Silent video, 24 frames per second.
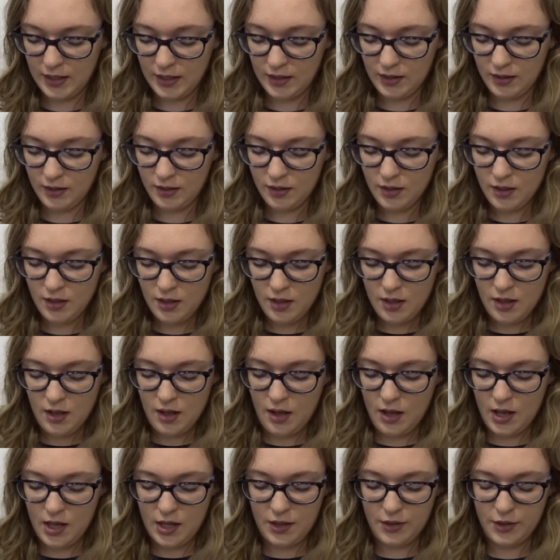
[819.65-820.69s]
in
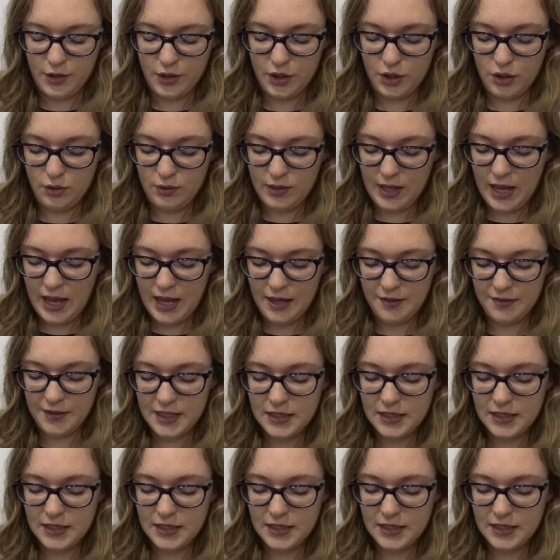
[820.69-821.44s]
the UK.